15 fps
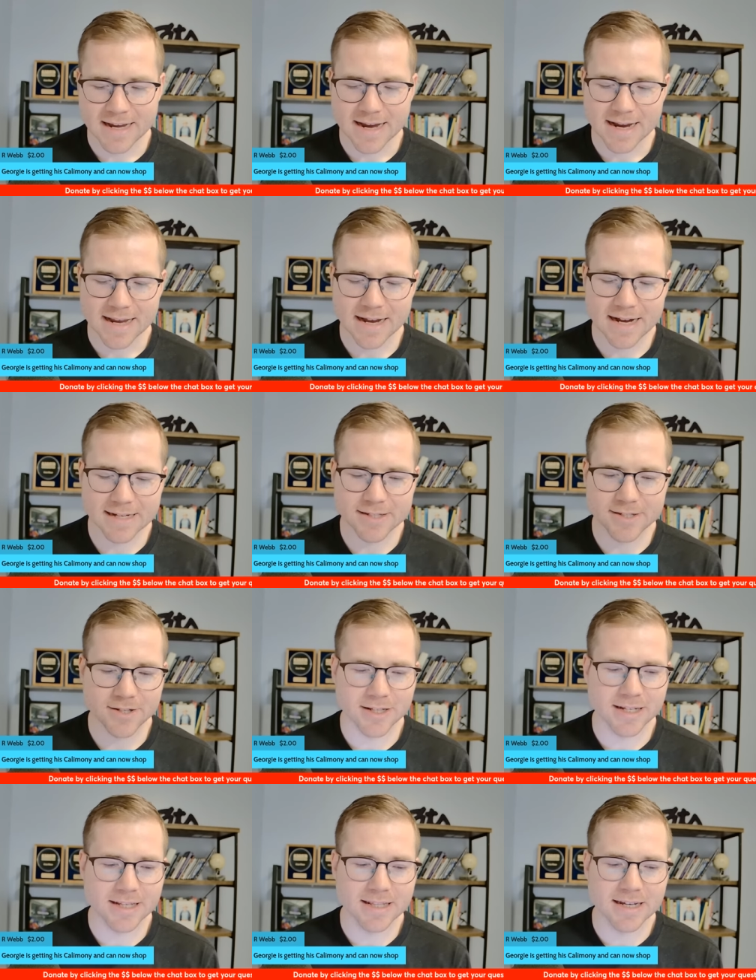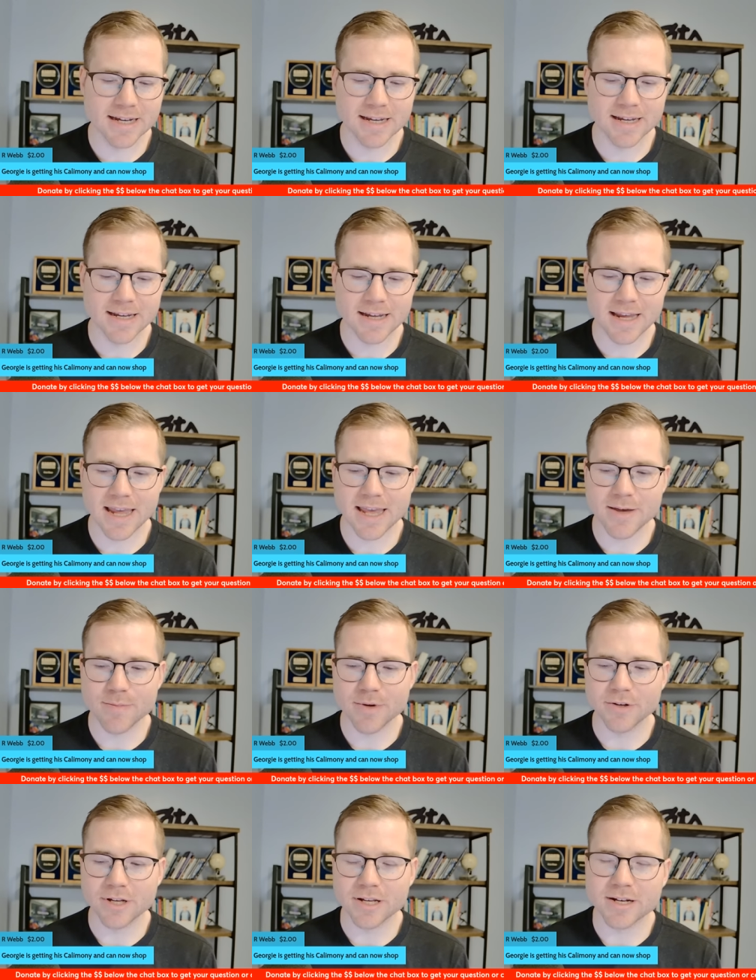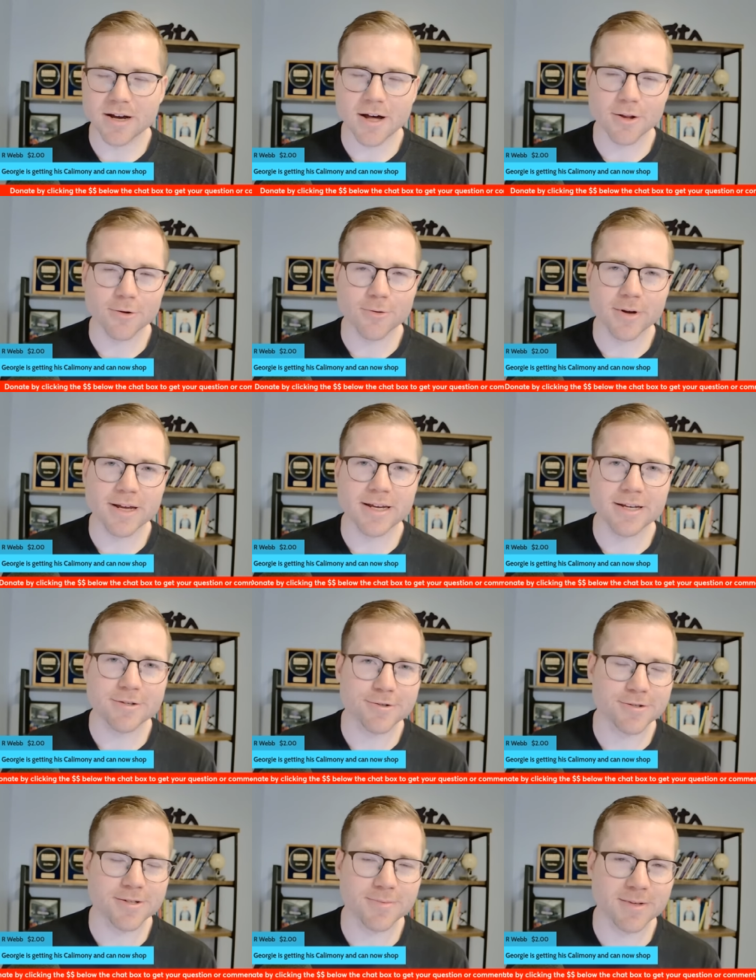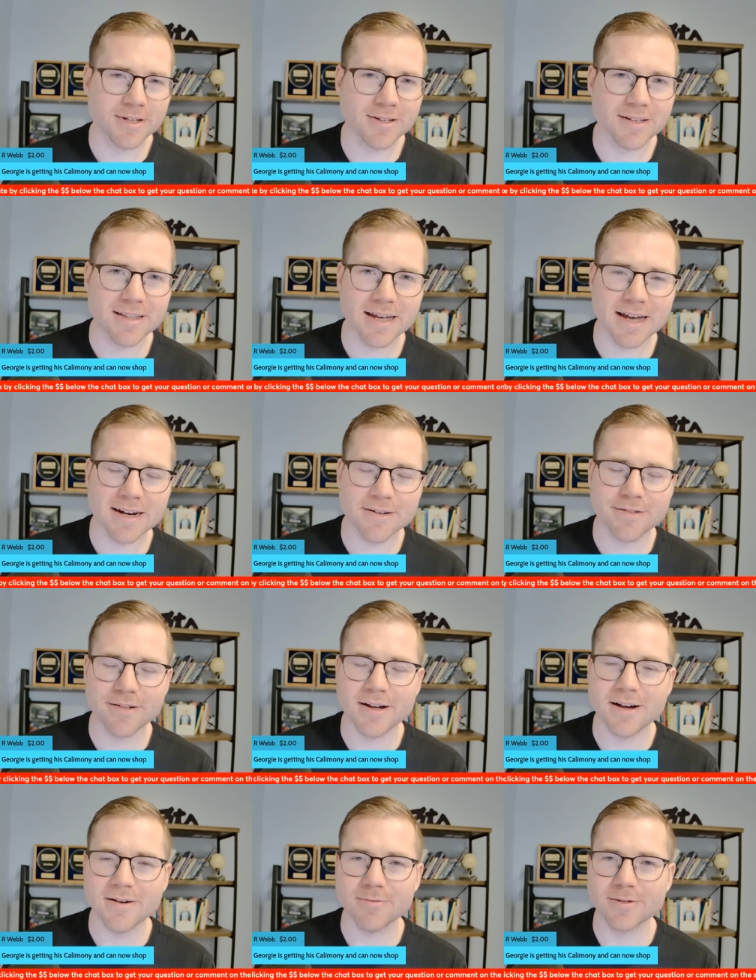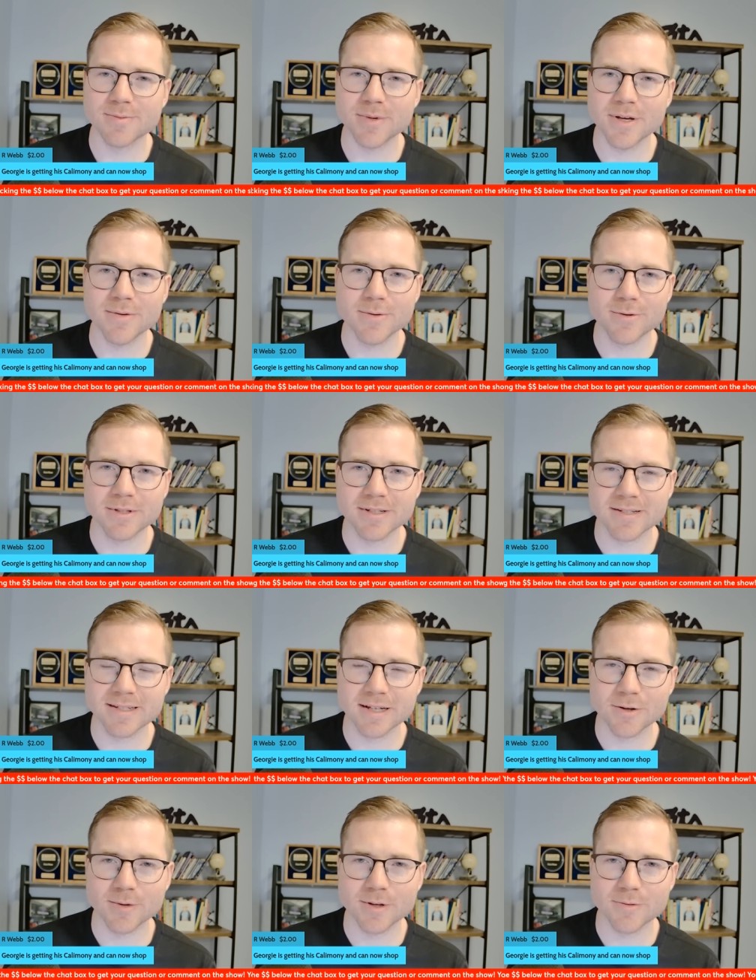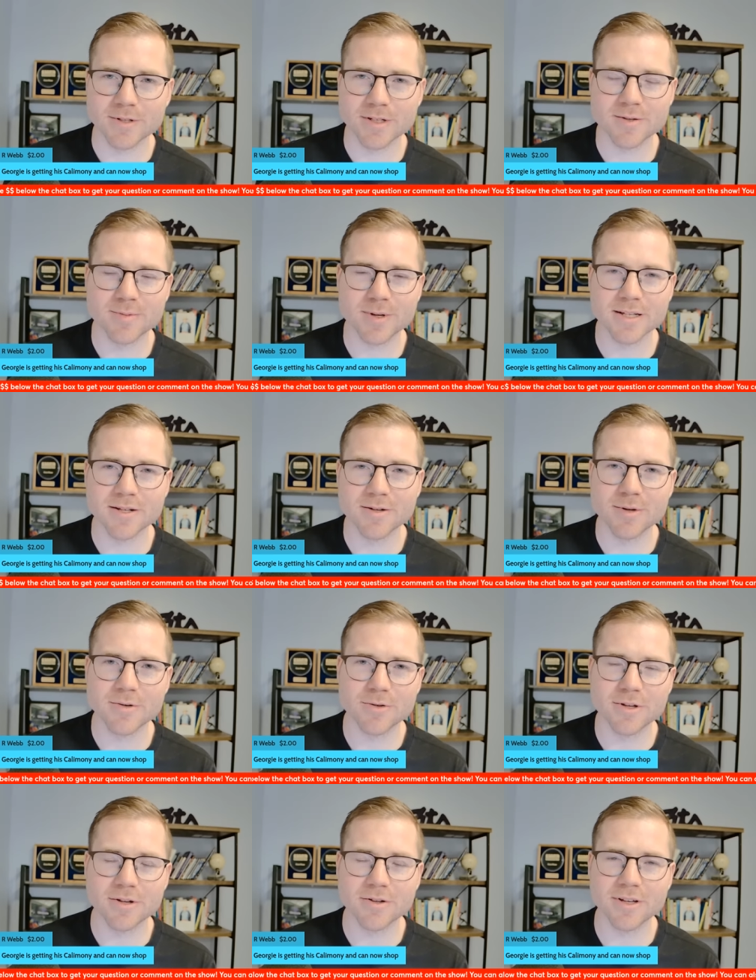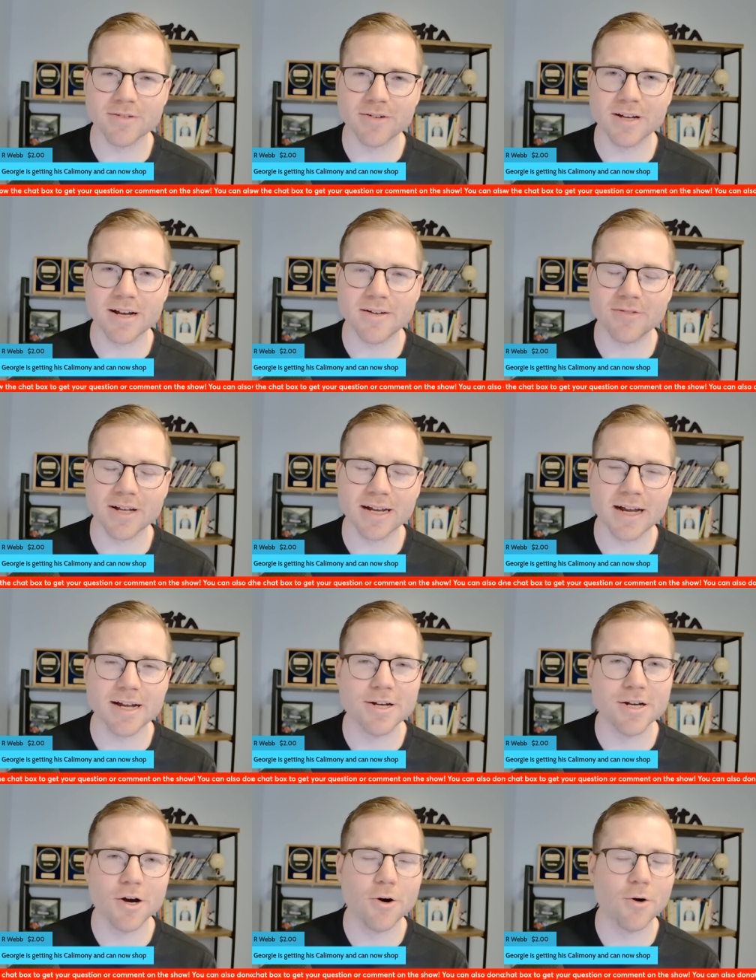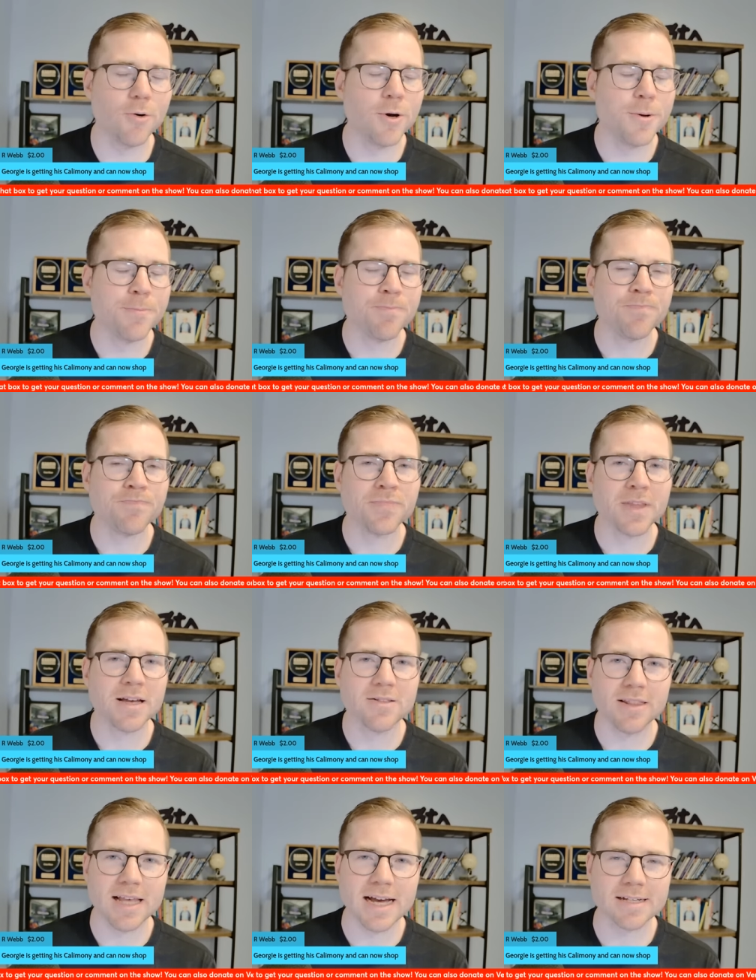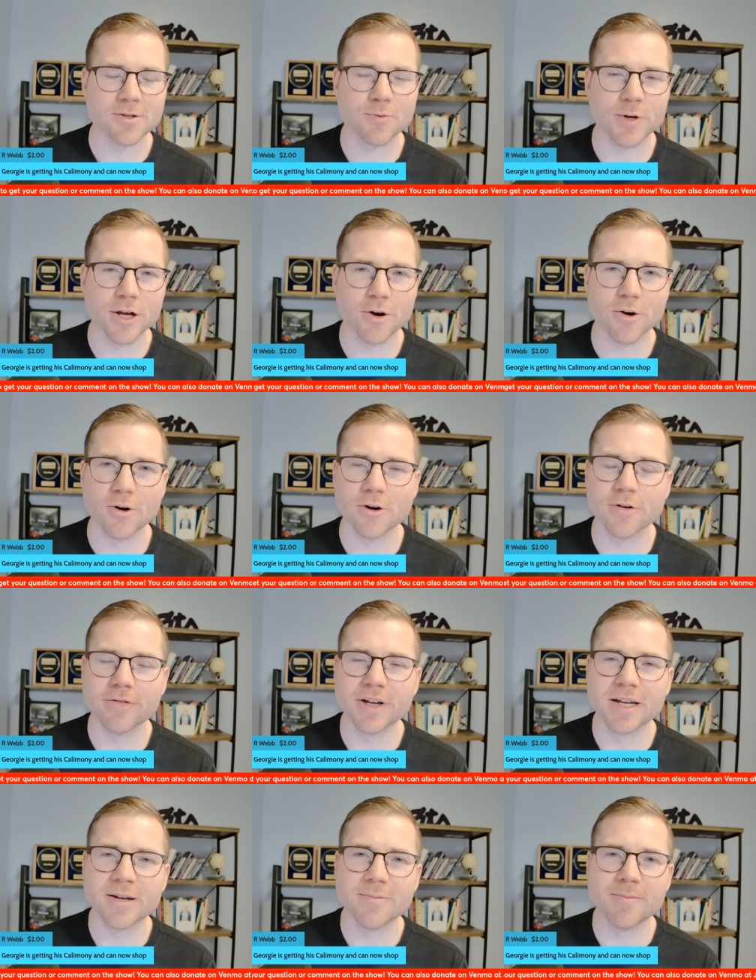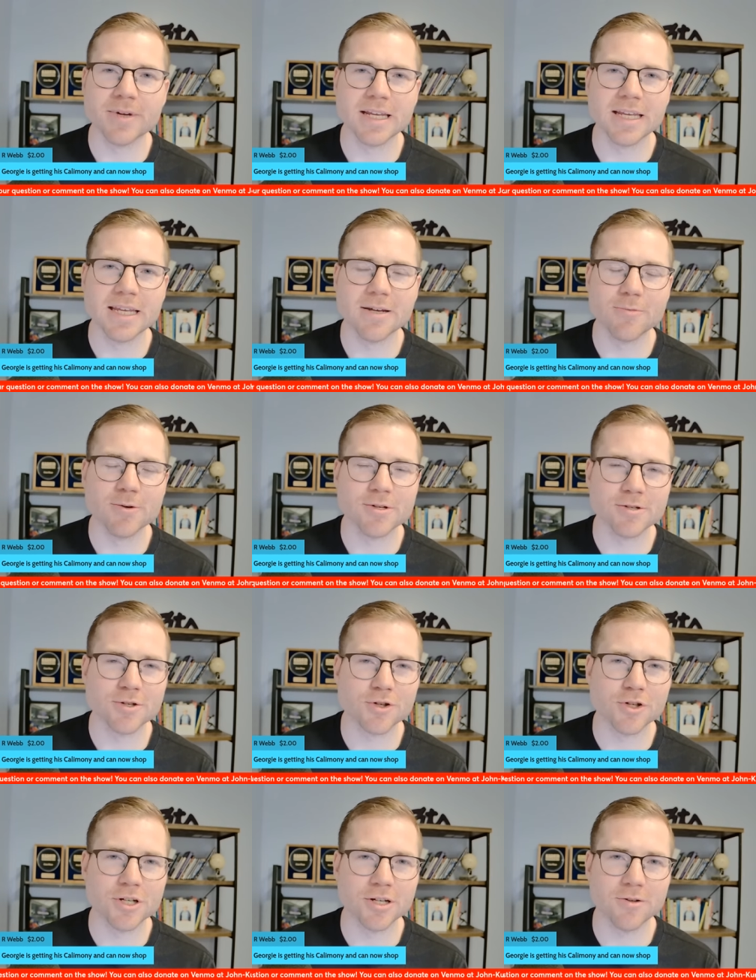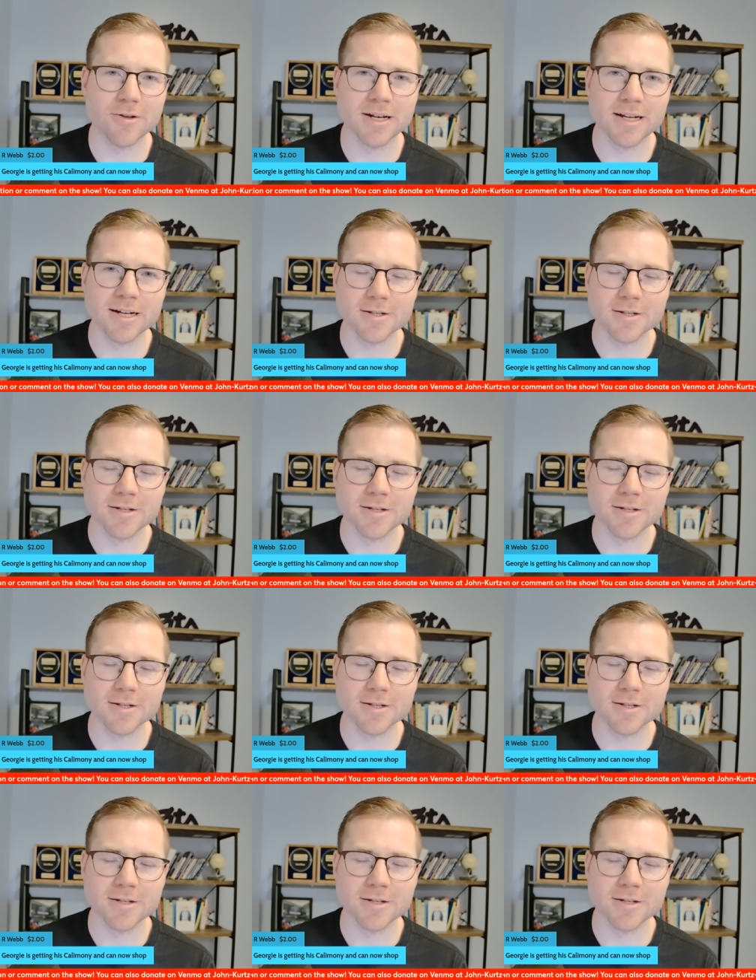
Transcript: guy saw like in the $8 million range or something like that, I thought was maybe what the settlement was expected to be with Cleve Cobb. Like, I know last we heard of him, he was chilling at